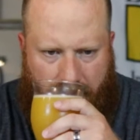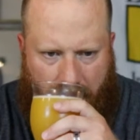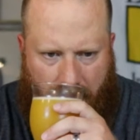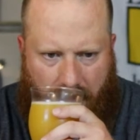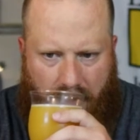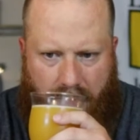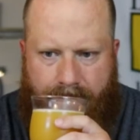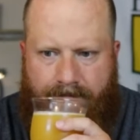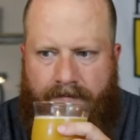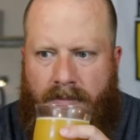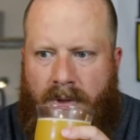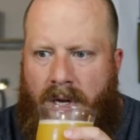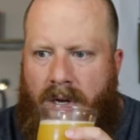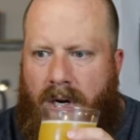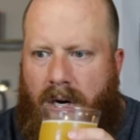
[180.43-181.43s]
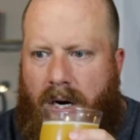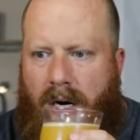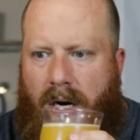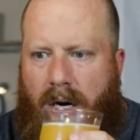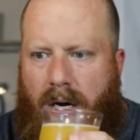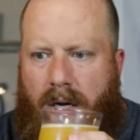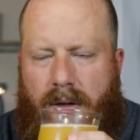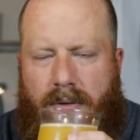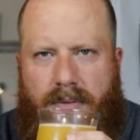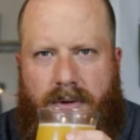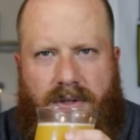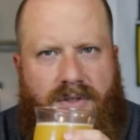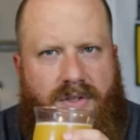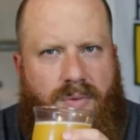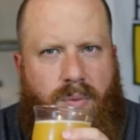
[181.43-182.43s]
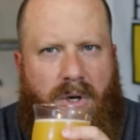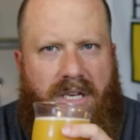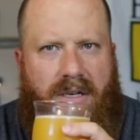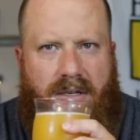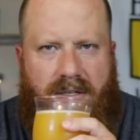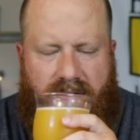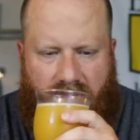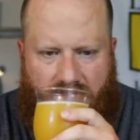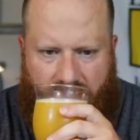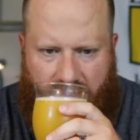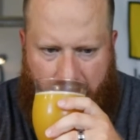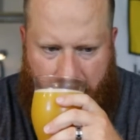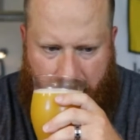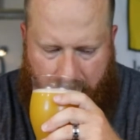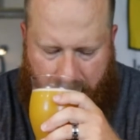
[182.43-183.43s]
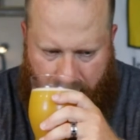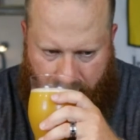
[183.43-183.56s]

the uh, the sweetness of it.